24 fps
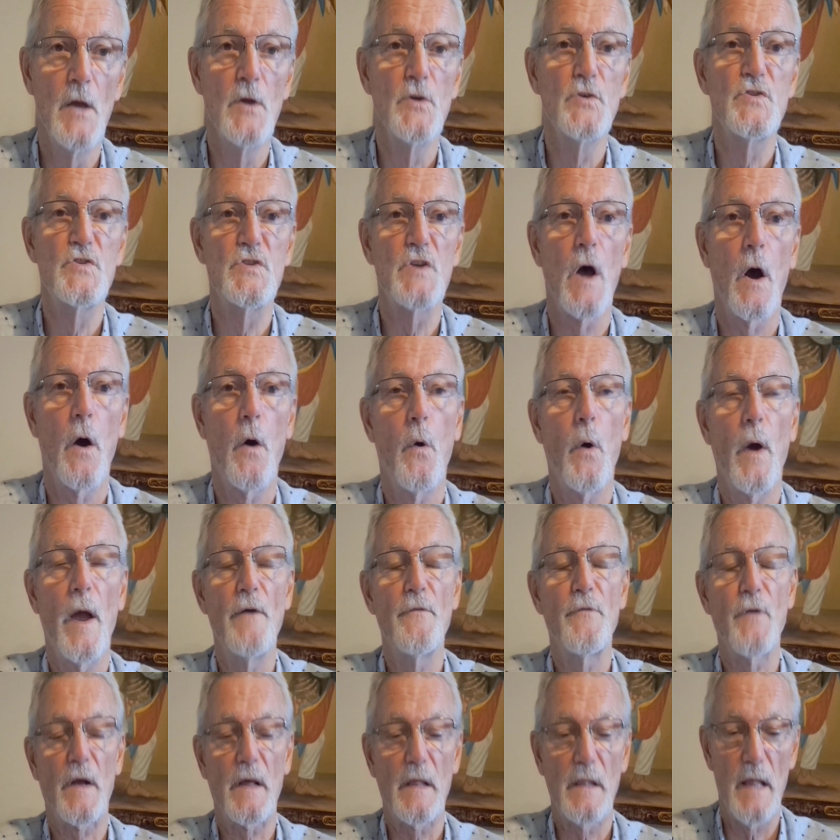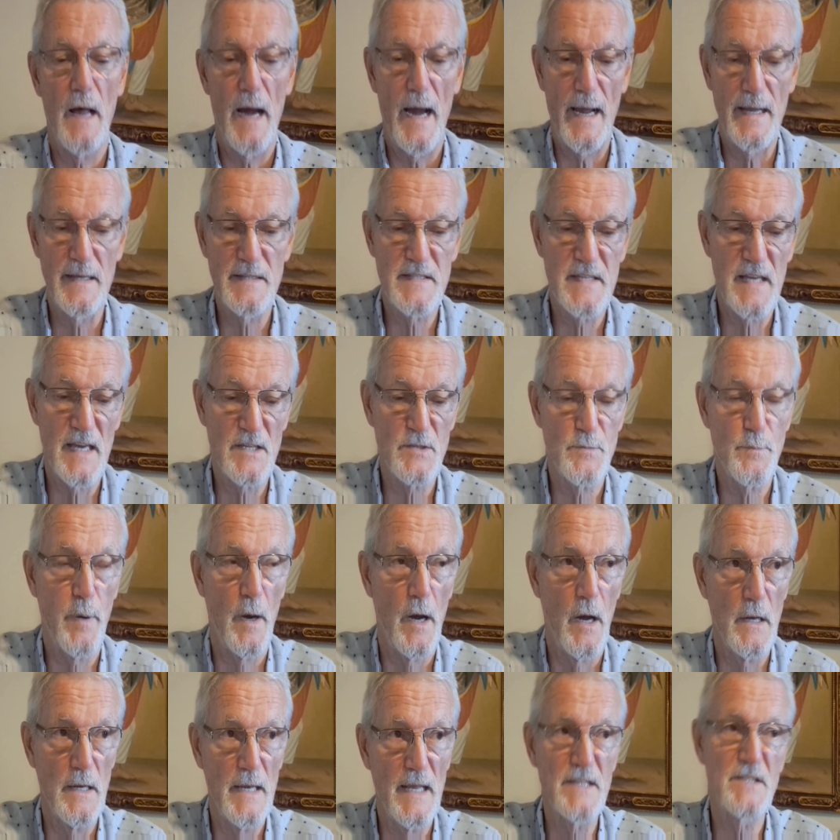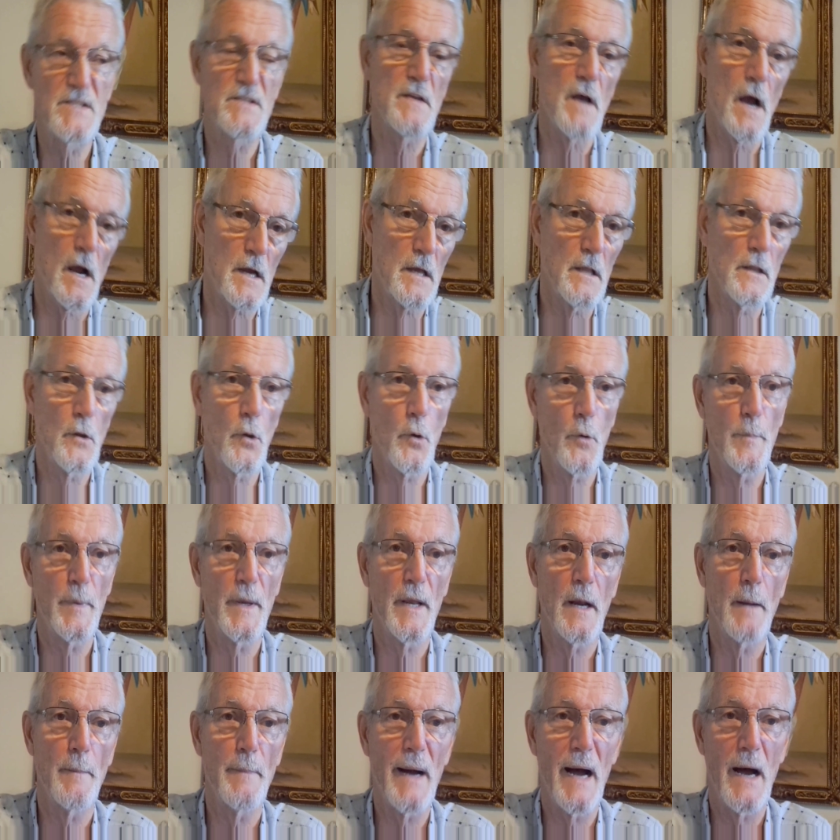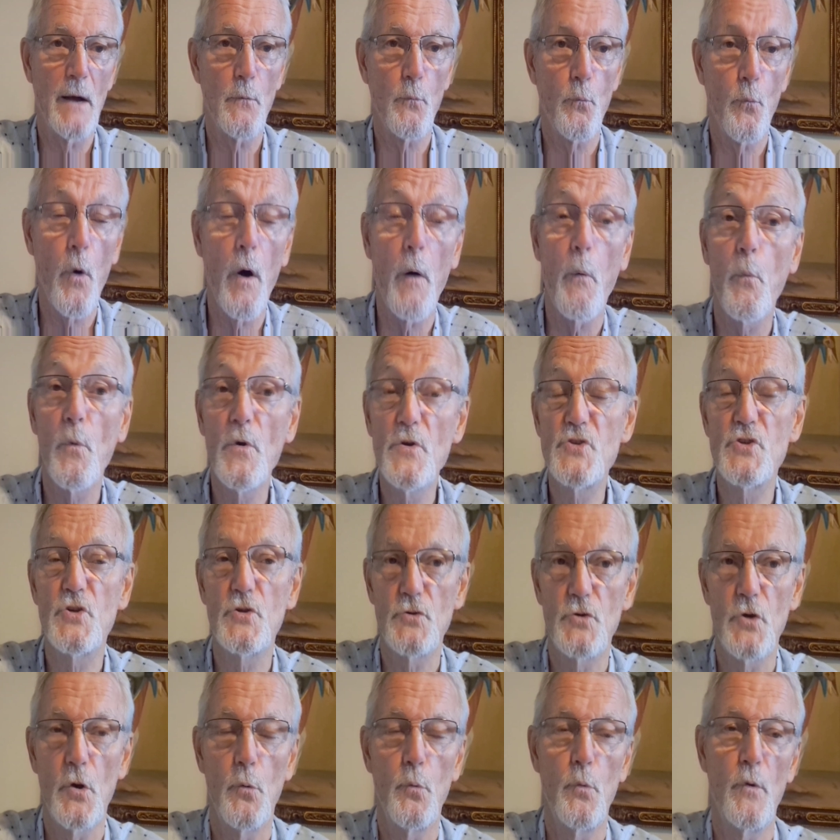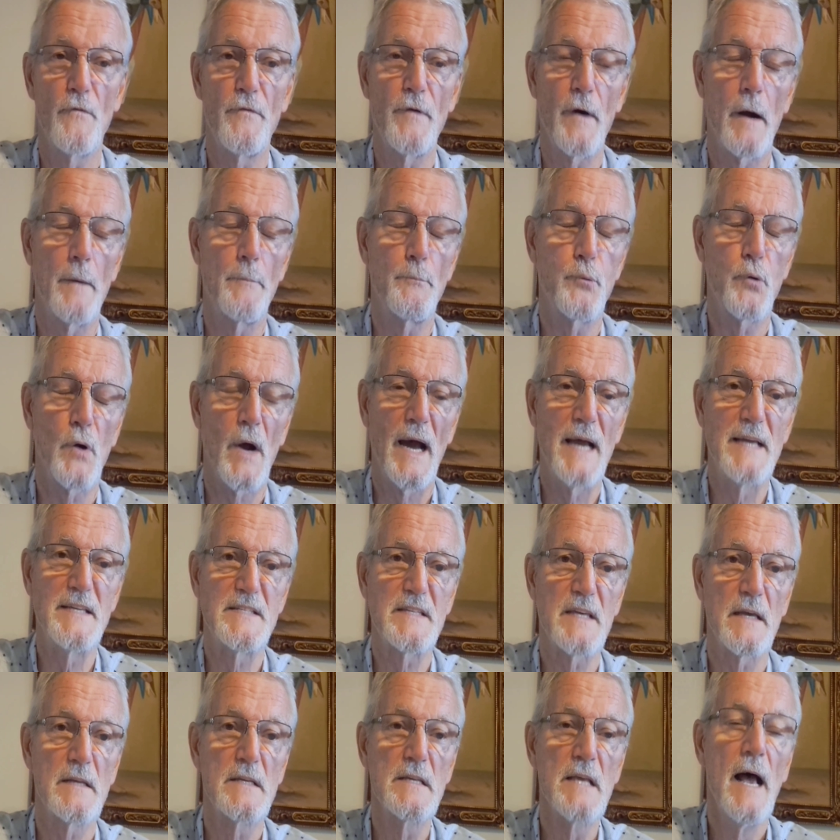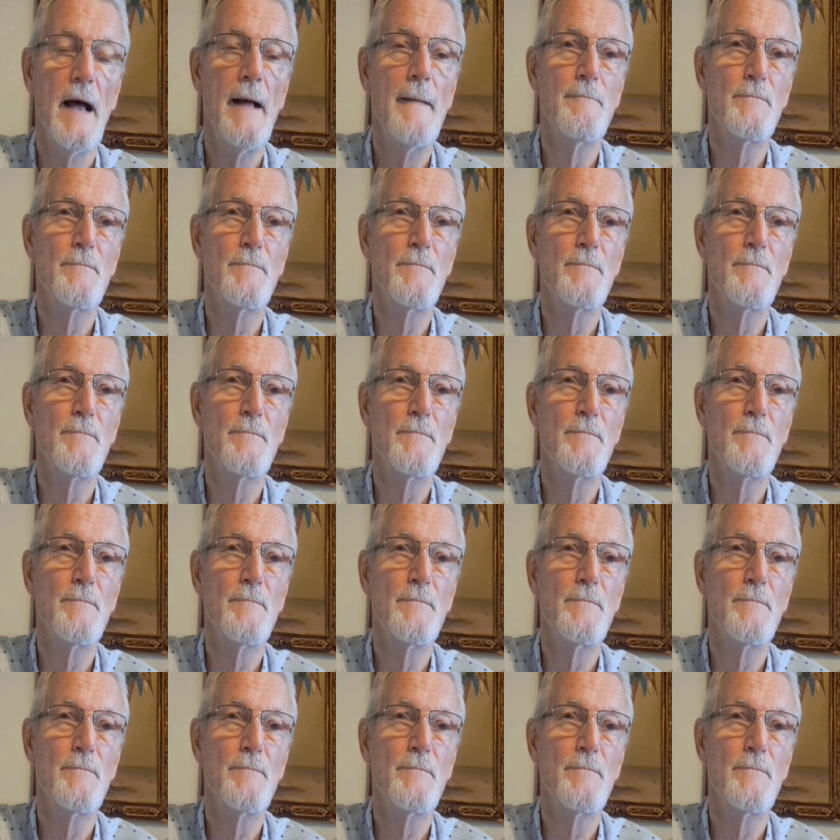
So if a client says, Paul, let's talk a little bit about what we should do with our prices.